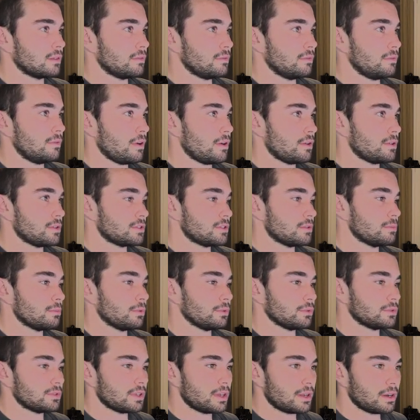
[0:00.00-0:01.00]
very simple
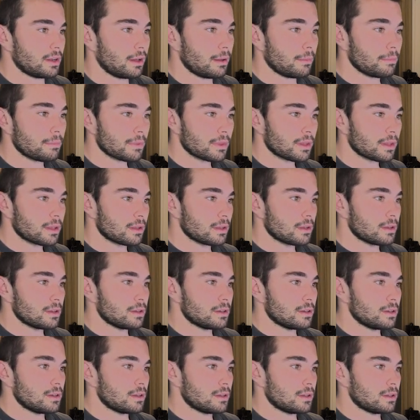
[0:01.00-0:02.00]
setup.
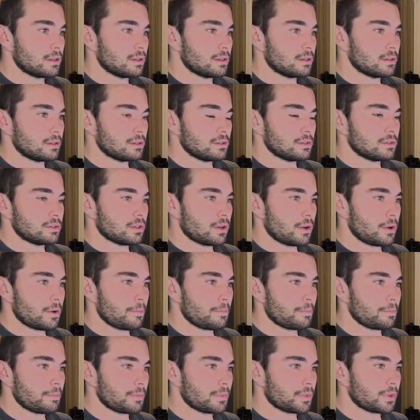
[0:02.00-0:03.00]
So
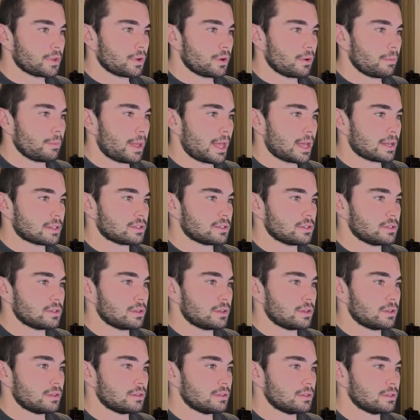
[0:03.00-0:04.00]
go back
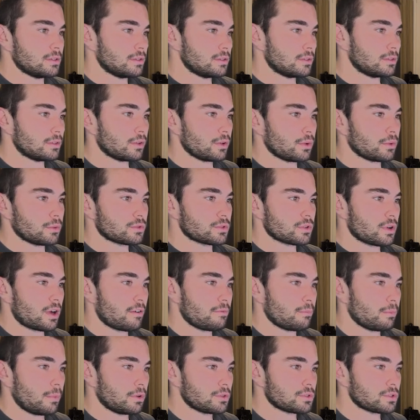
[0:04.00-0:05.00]
to Google Drive
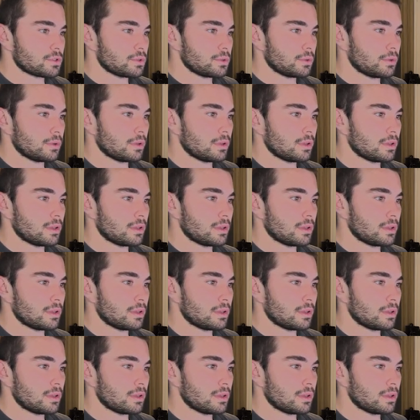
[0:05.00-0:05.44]
module,